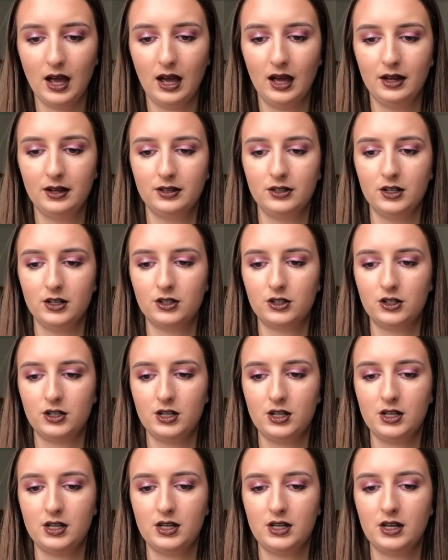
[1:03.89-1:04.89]
And
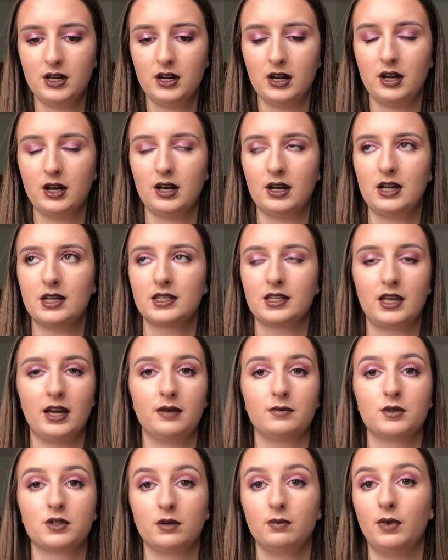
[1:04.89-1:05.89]
she has
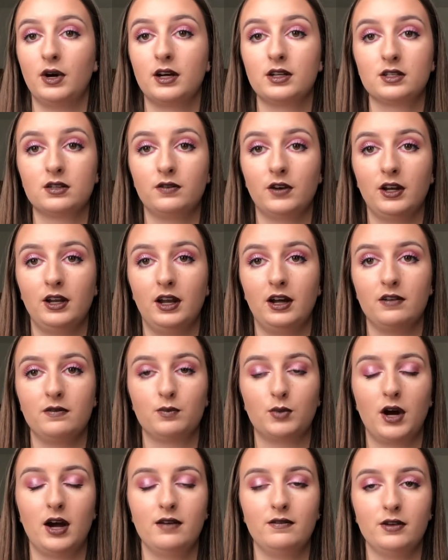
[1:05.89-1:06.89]
kept some parts of her life
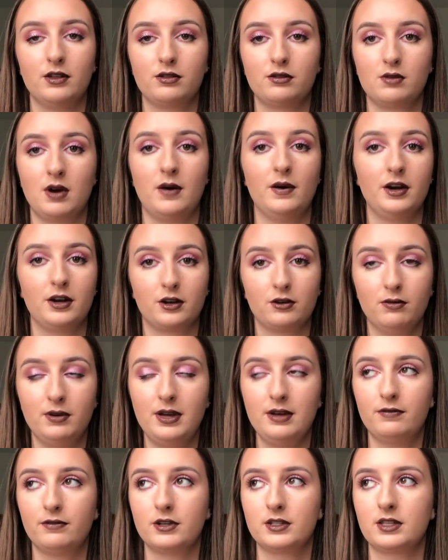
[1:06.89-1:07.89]
private throughout her
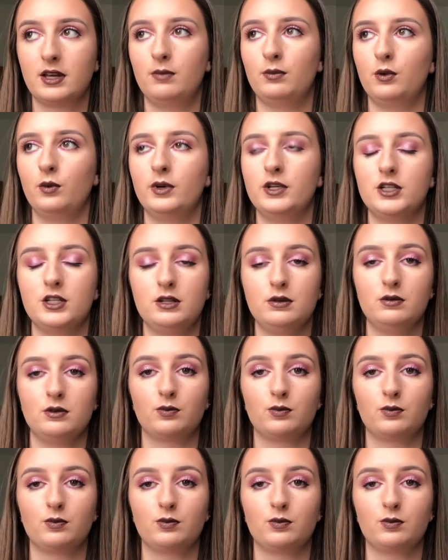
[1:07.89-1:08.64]
career. For example, when she was